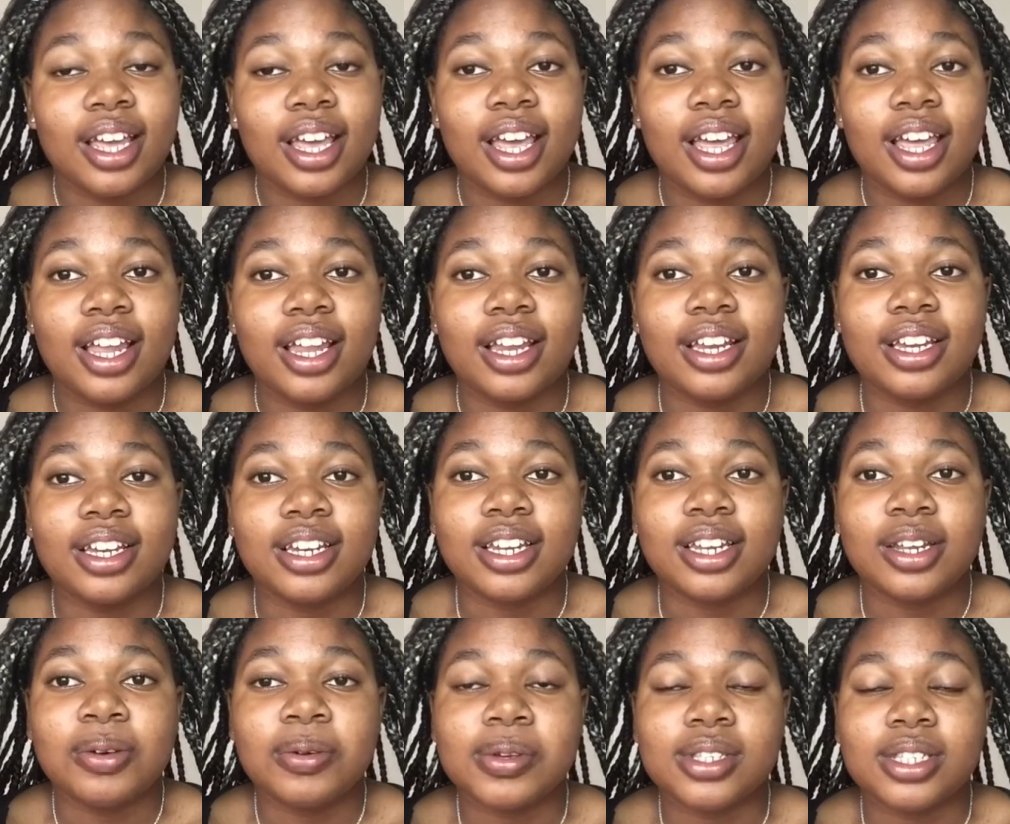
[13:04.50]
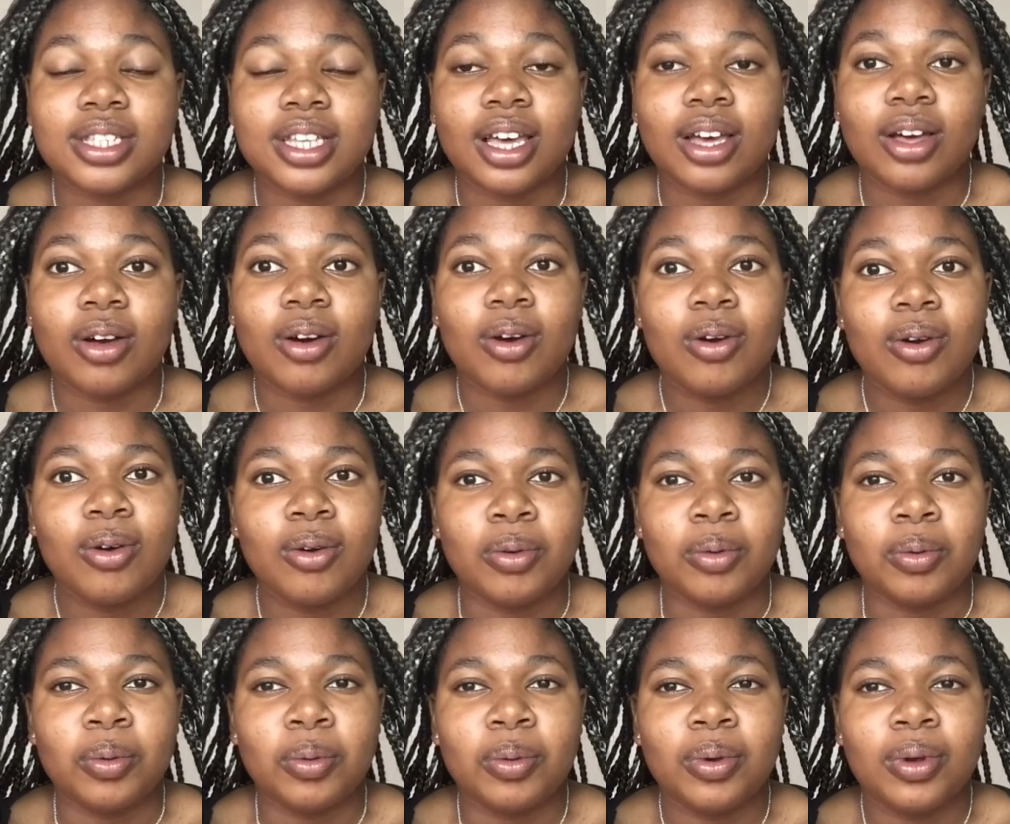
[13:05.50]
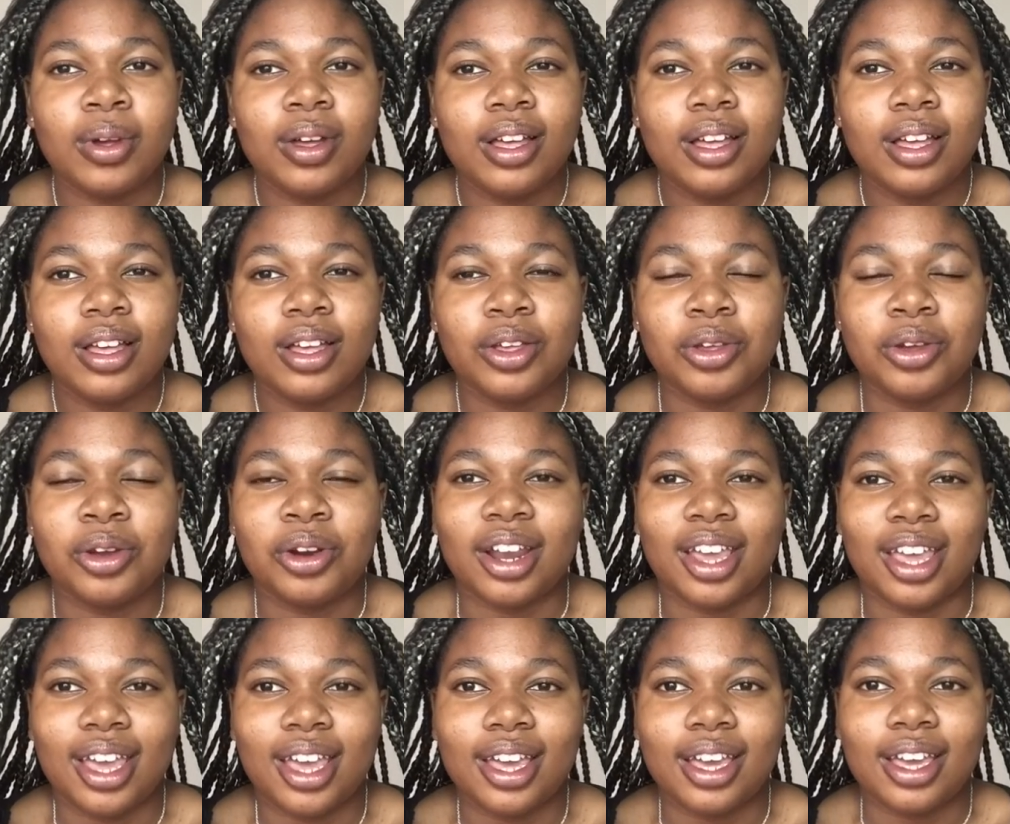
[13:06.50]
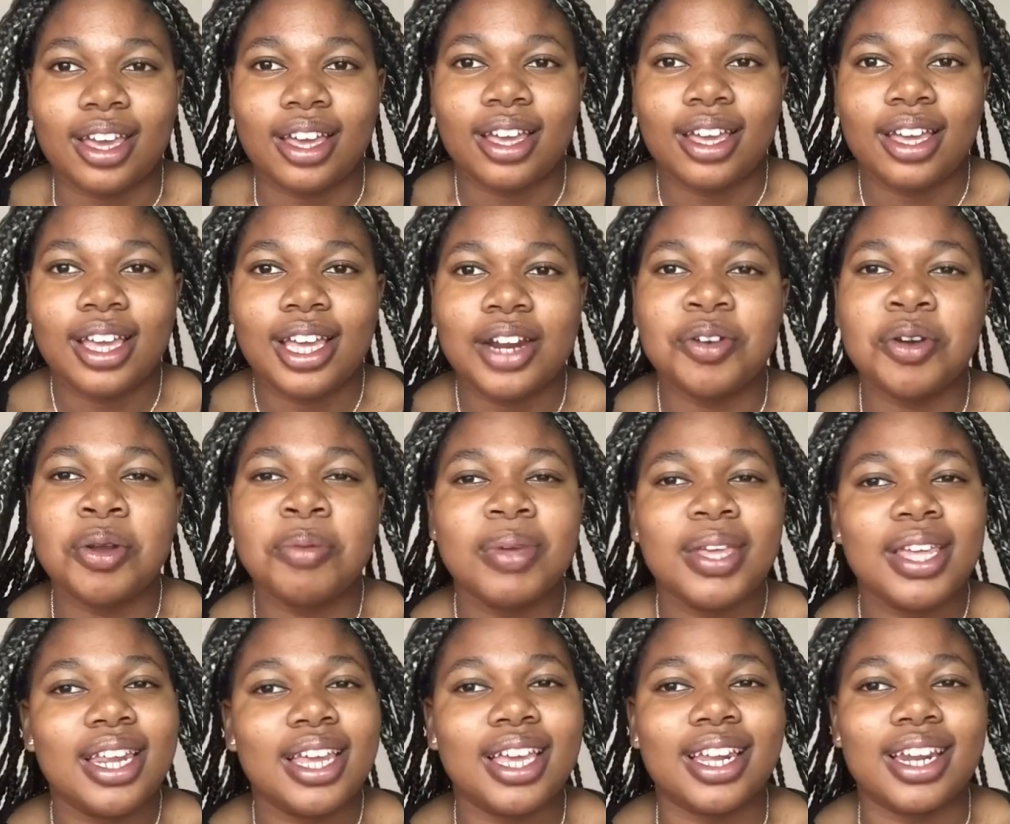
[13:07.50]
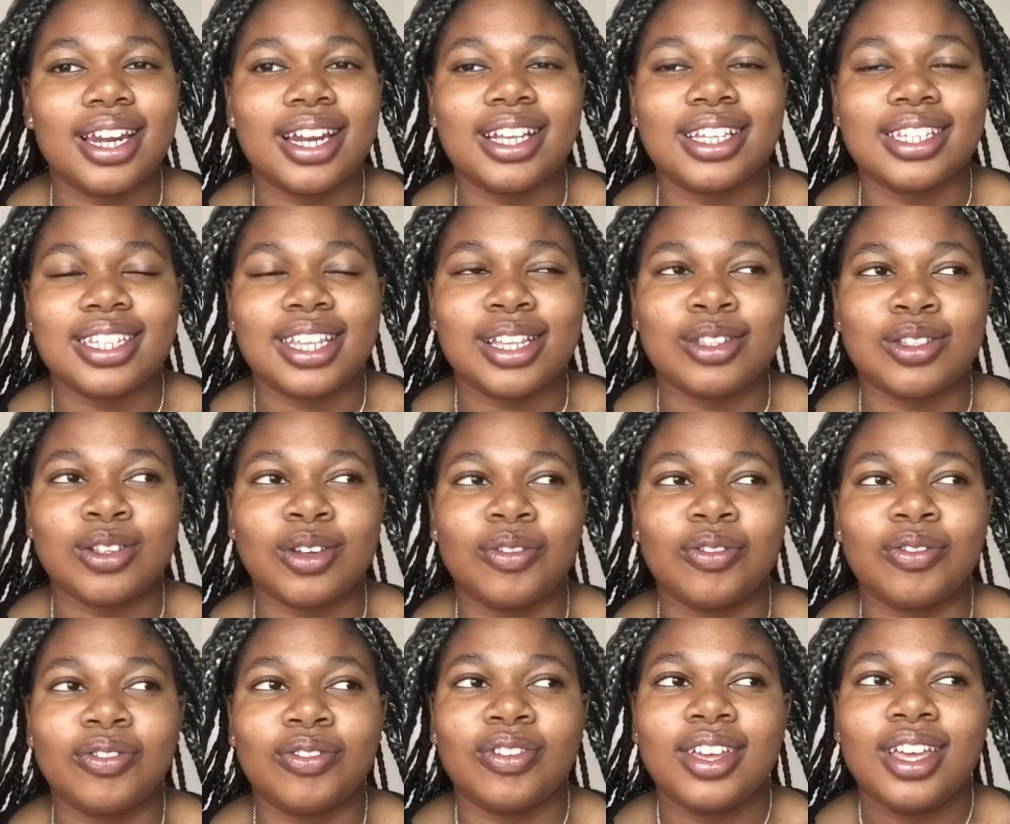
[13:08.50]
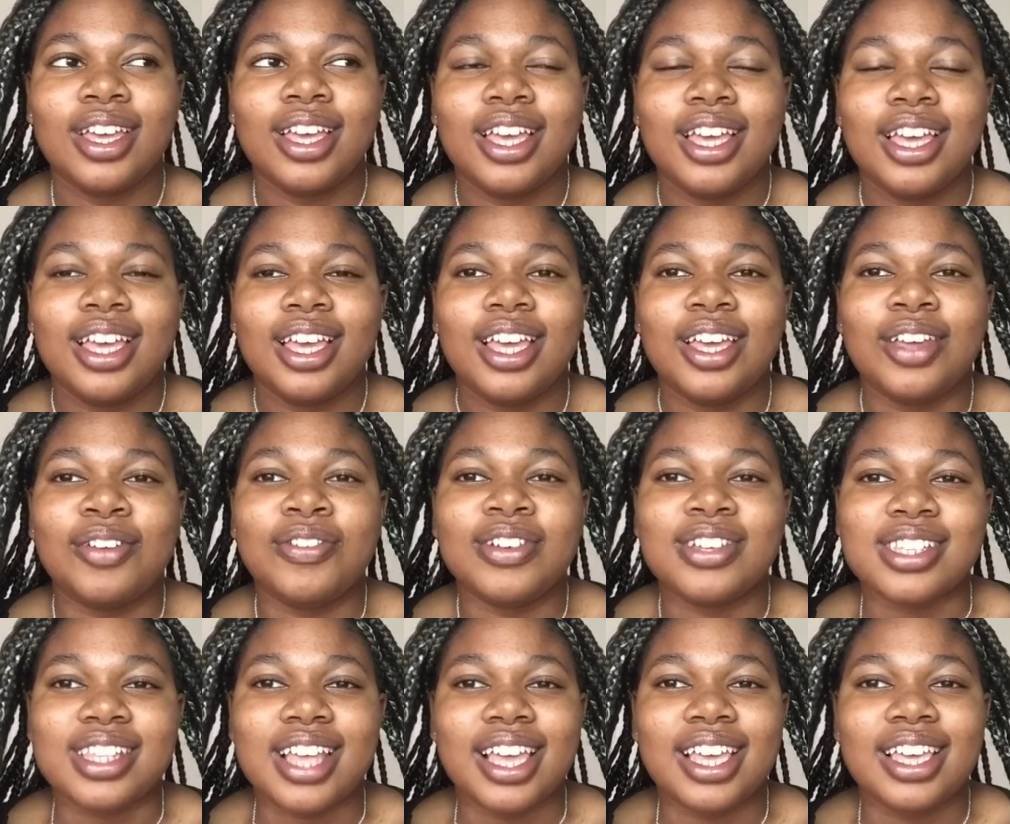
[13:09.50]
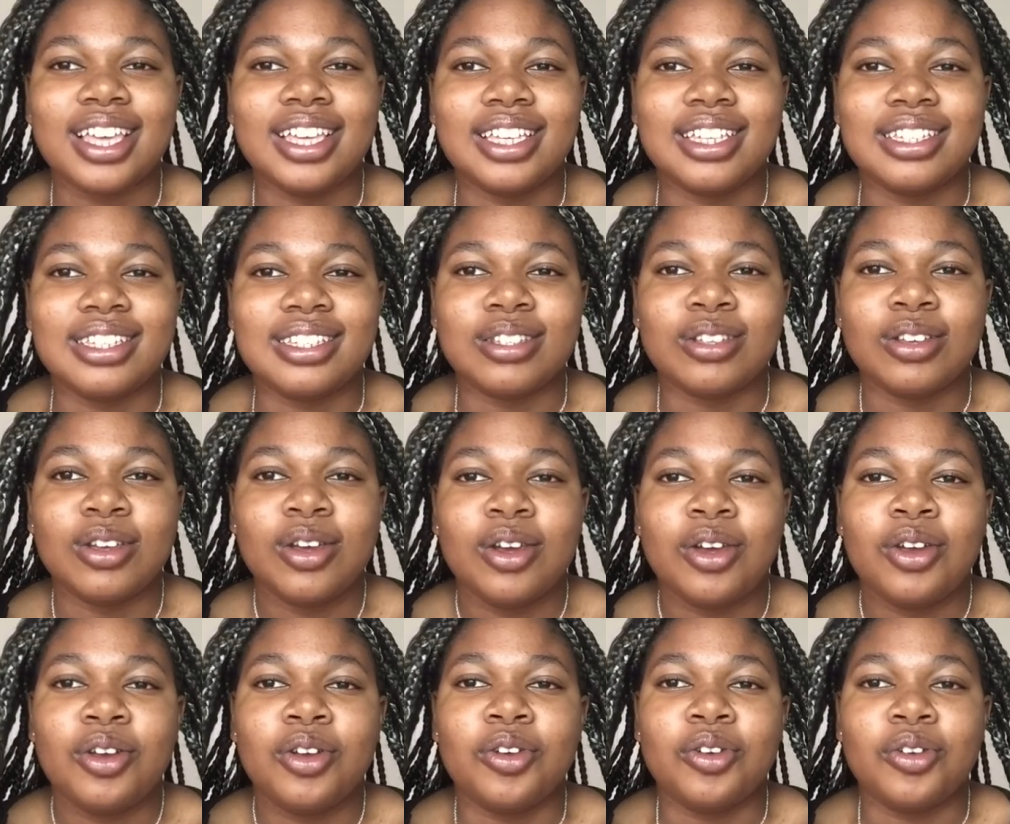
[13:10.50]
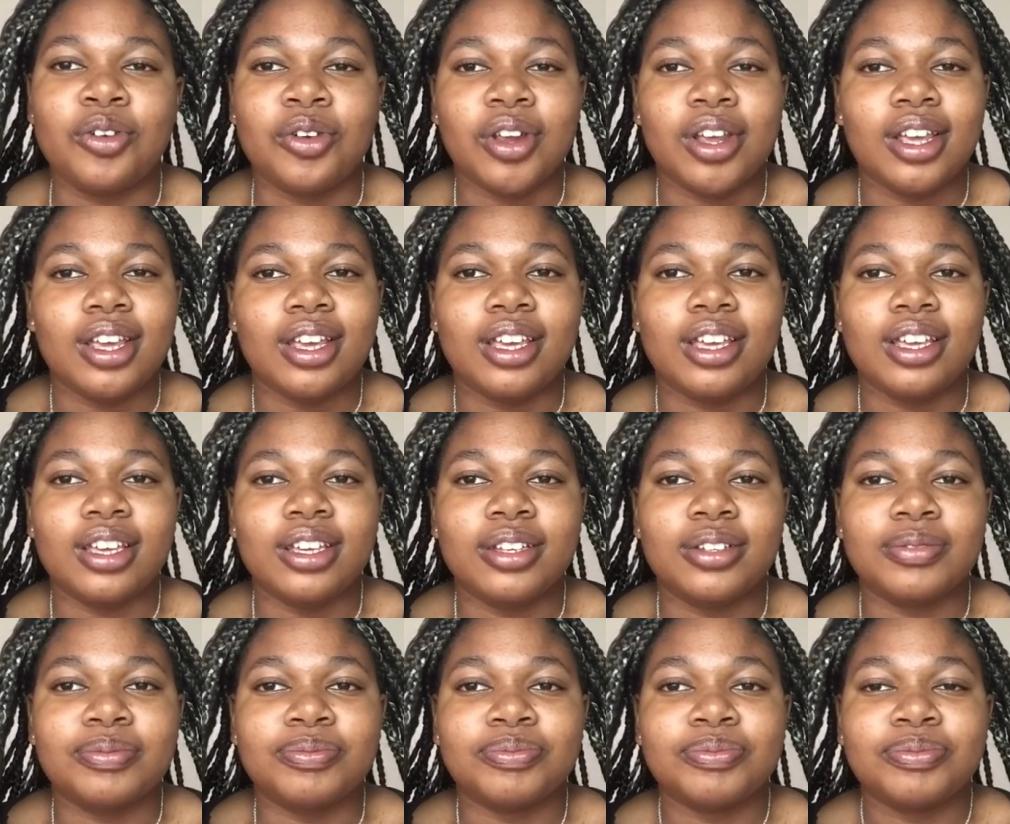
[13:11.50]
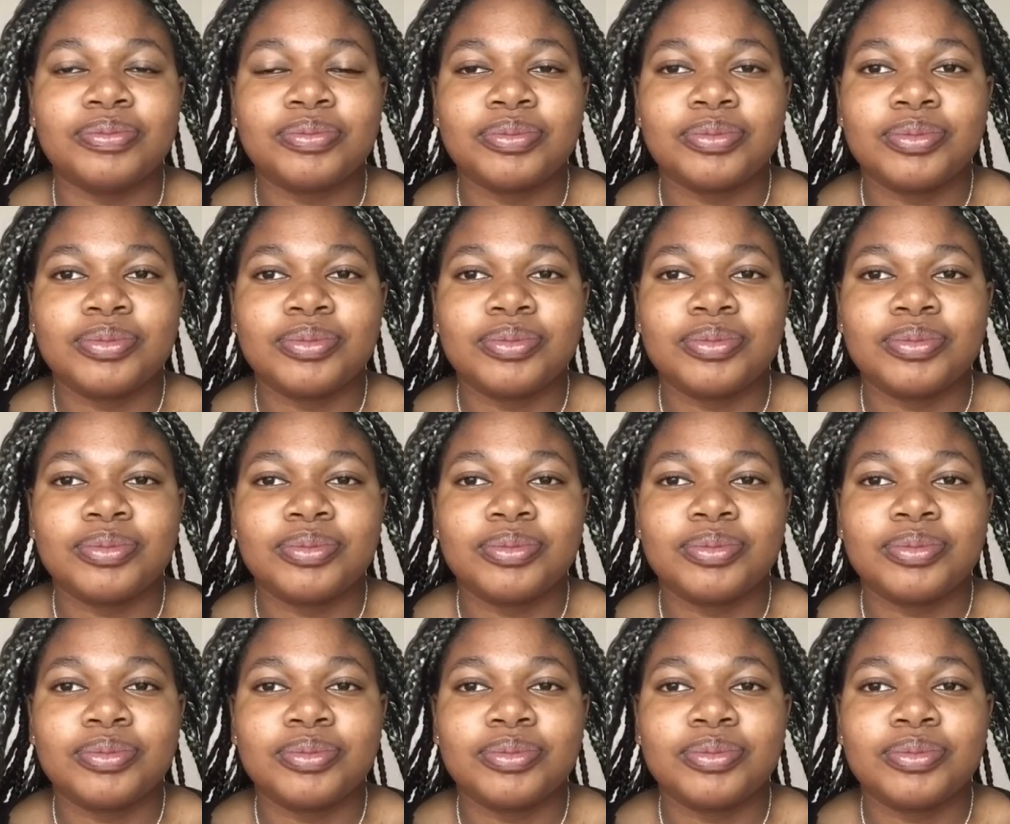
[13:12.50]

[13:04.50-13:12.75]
And he was like, "Oh, you're gay." He repeating it in a sense of, it feels like he's re-saying